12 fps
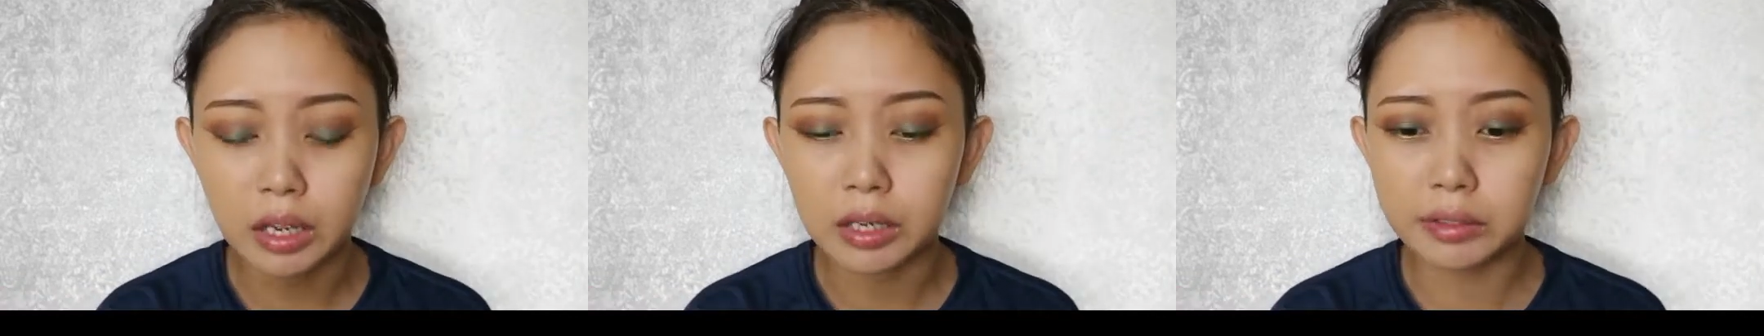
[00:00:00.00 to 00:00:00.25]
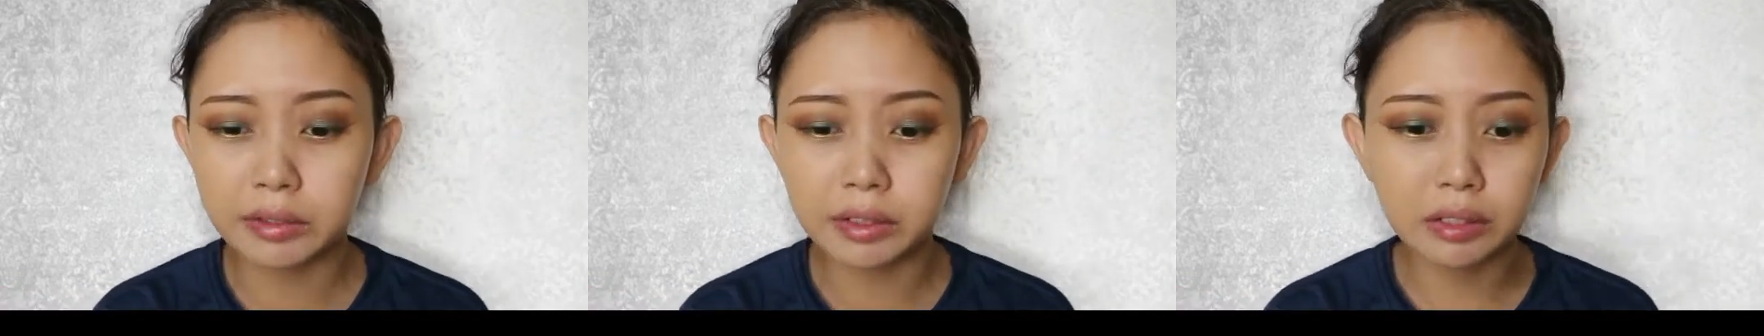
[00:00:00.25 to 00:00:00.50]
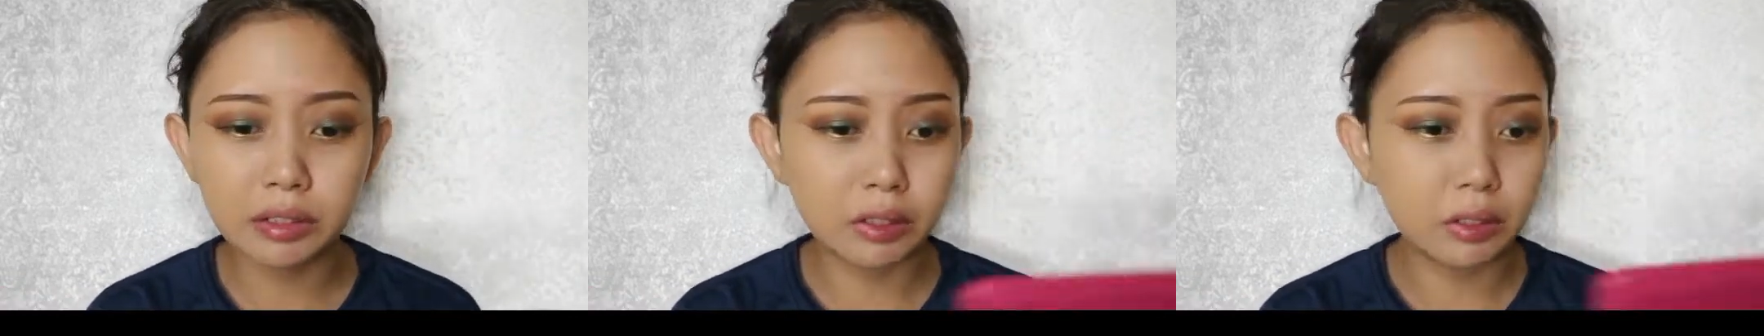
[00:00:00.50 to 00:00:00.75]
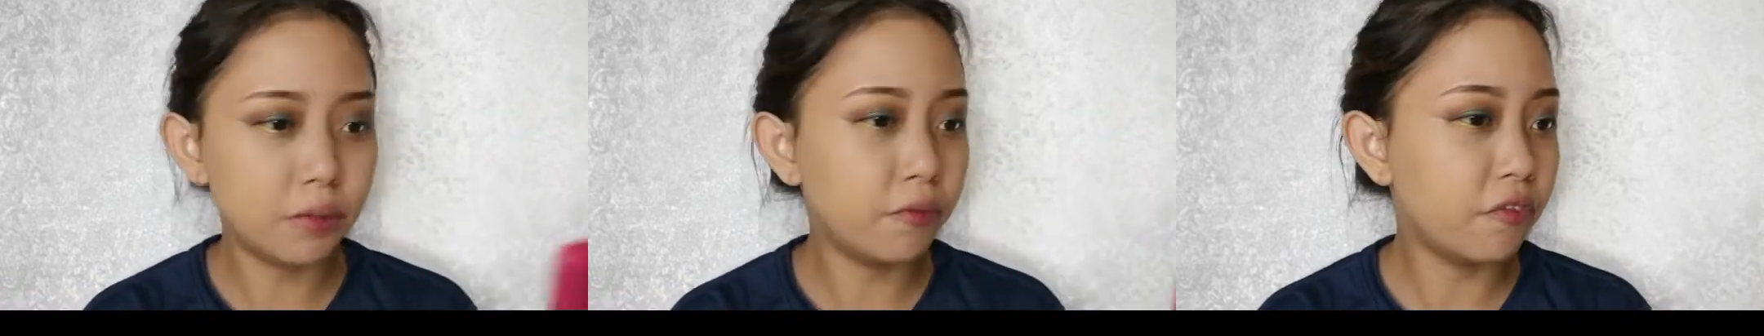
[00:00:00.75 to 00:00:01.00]
I just
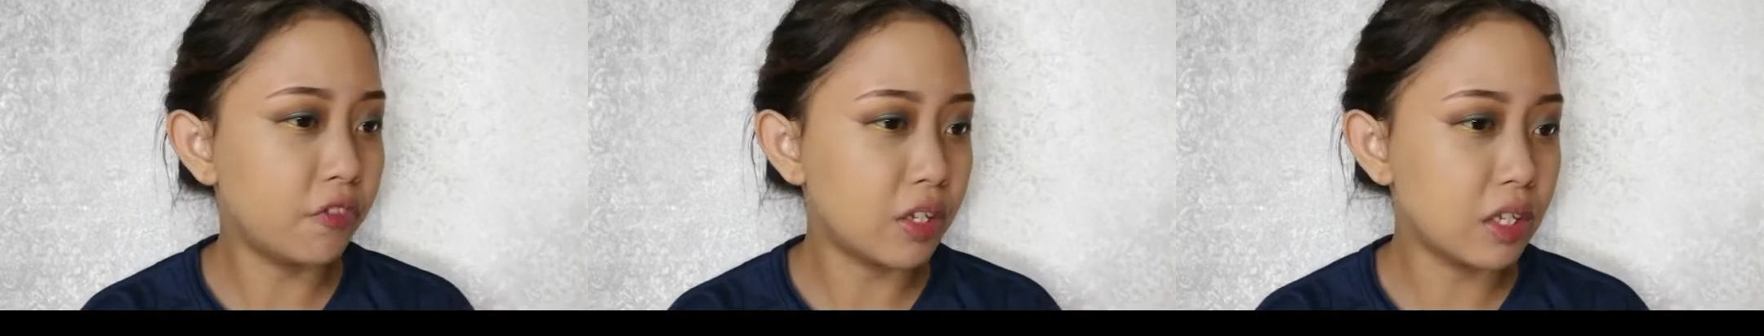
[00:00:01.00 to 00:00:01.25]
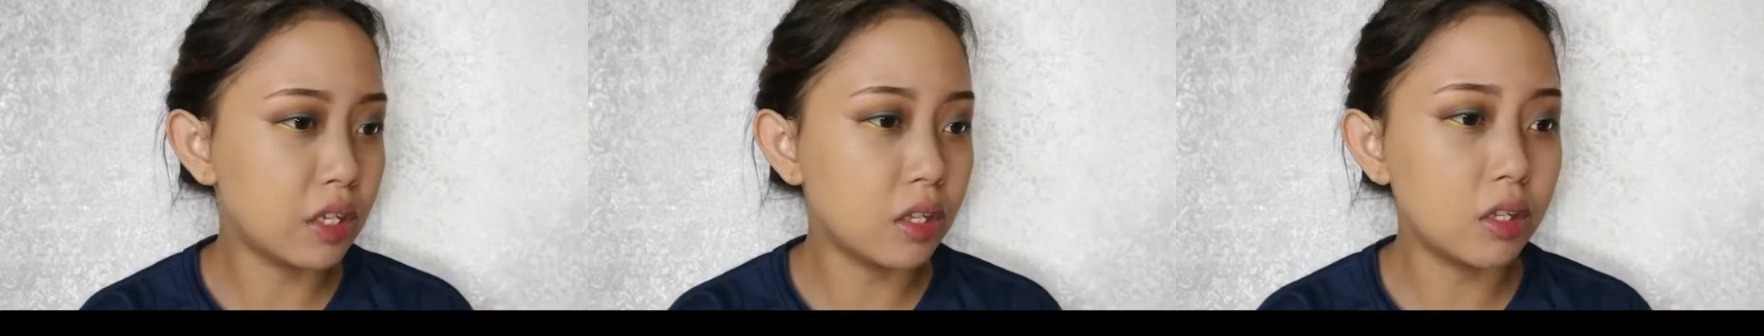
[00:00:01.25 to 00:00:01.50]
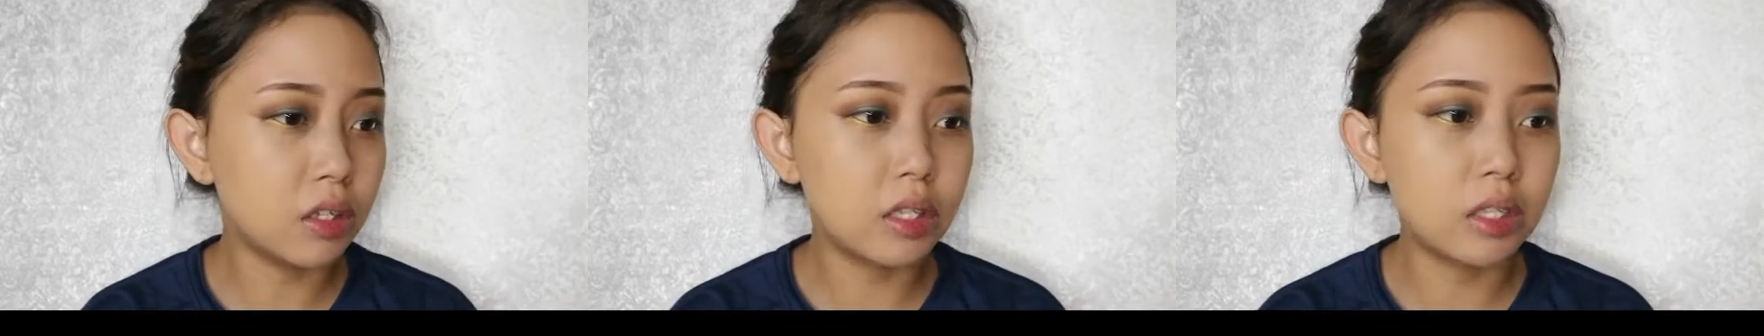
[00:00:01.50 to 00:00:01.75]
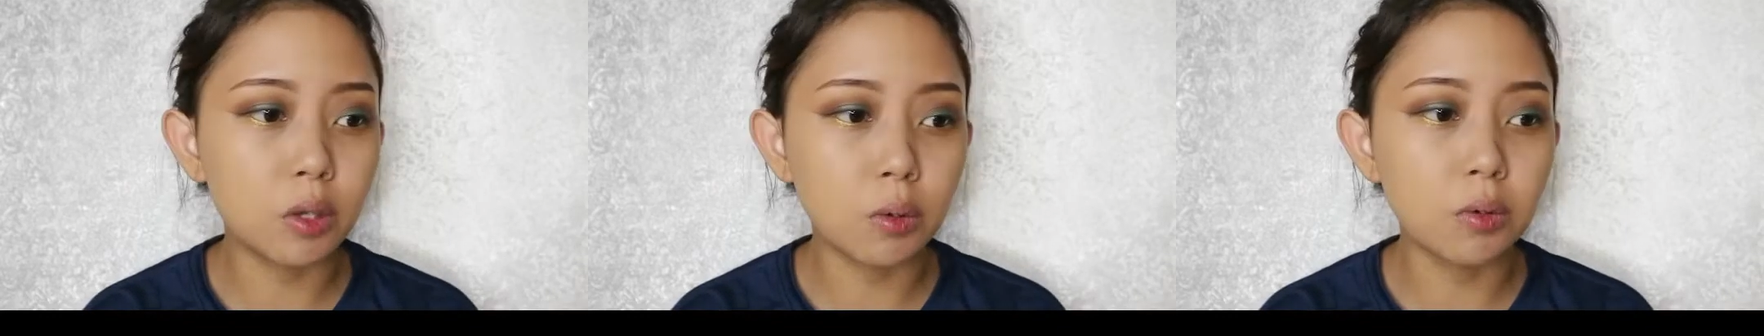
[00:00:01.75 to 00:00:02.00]
feel
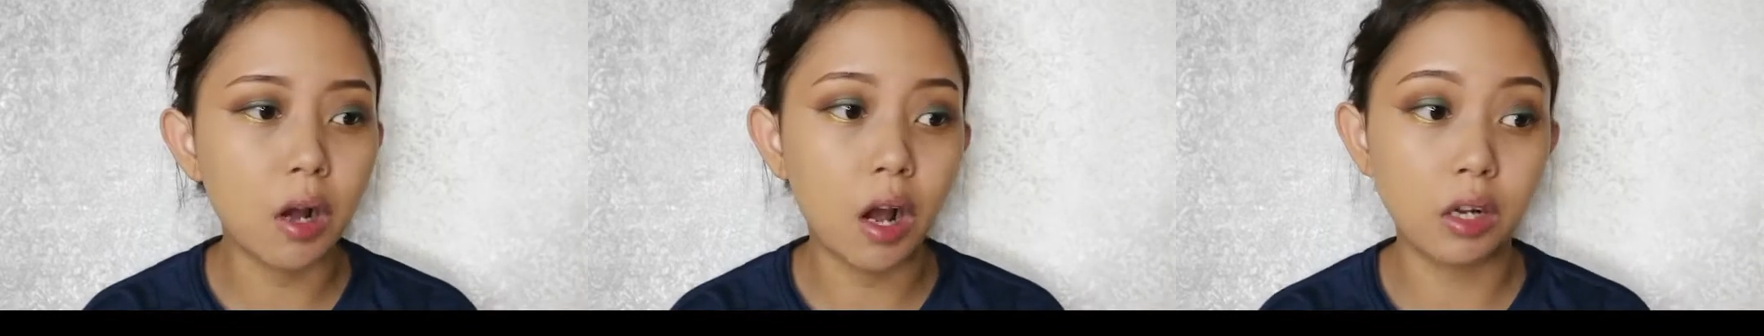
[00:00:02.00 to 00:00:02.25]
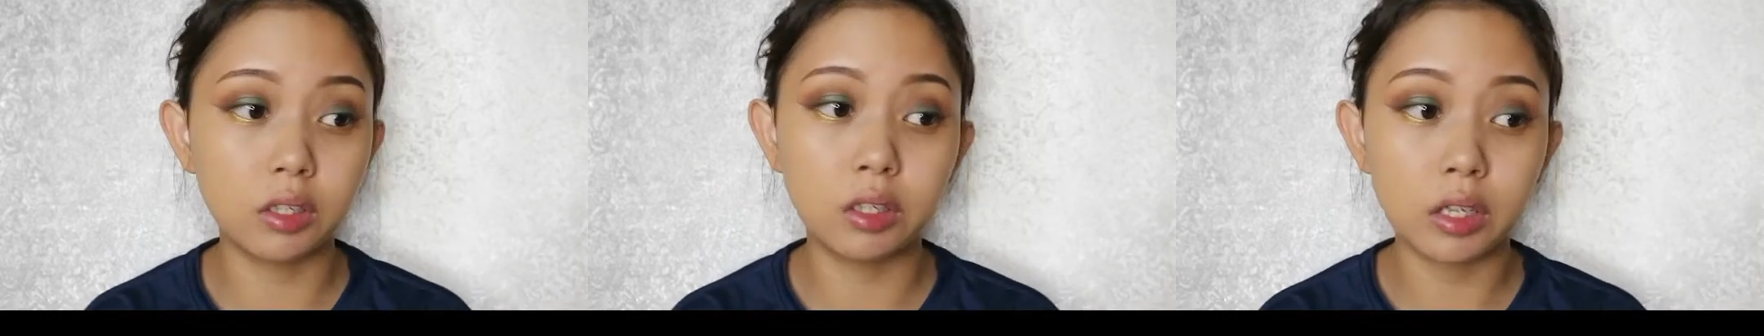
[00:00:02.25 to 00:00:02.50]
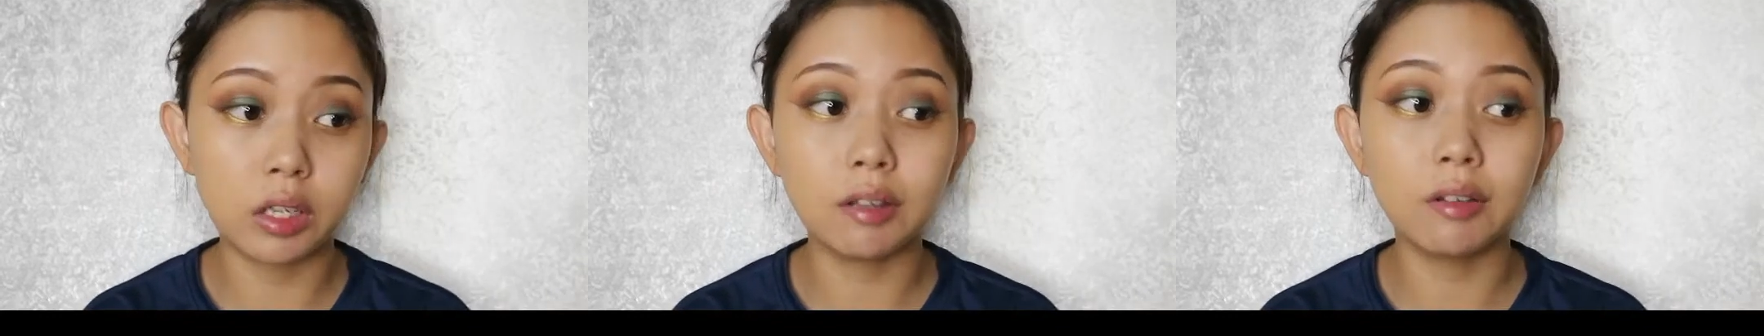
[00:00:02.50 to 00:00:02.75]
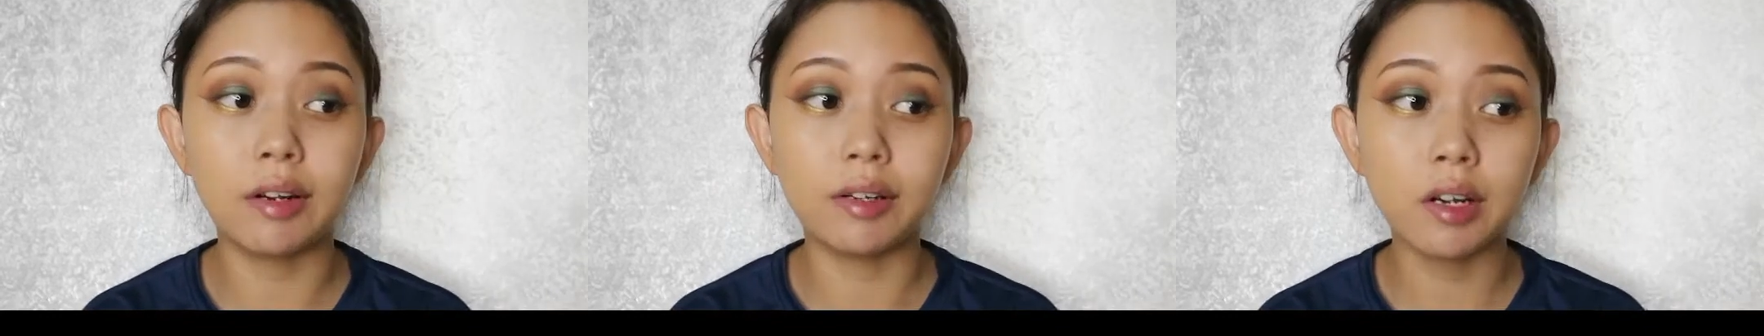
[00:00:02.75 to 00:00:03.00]
so ugly
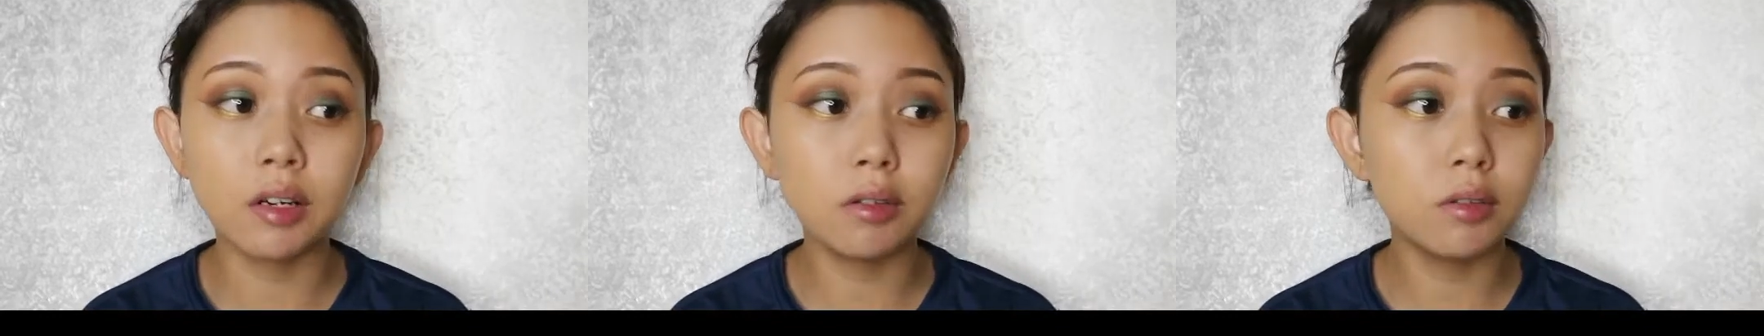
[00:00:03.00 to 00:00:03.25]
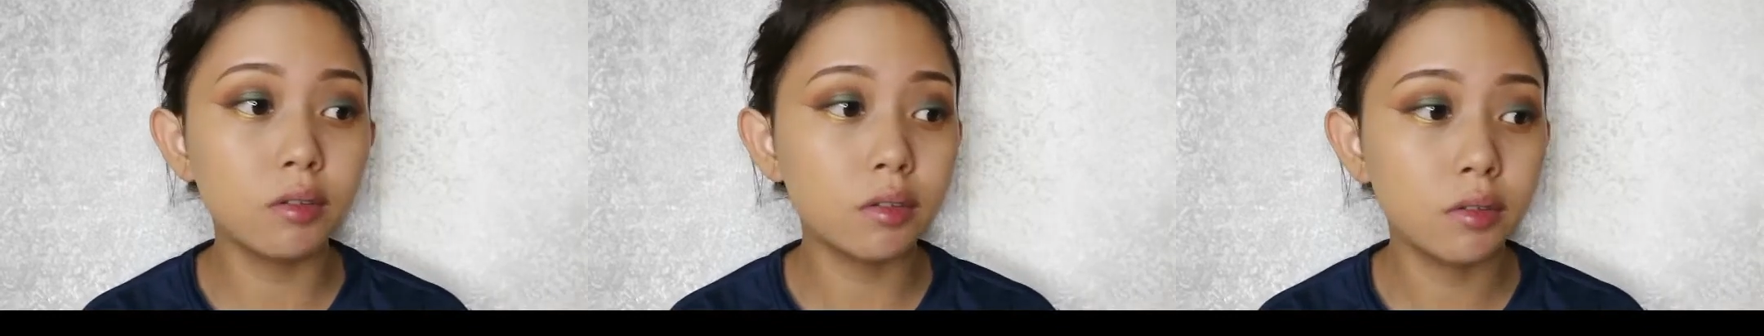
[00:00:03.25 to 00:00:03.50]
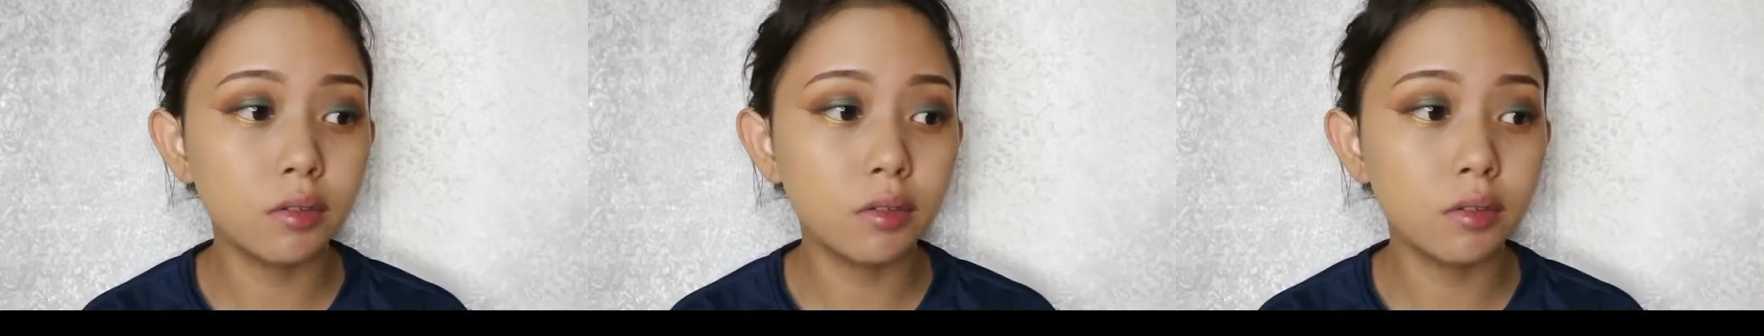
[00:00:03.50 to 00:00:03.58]
right now.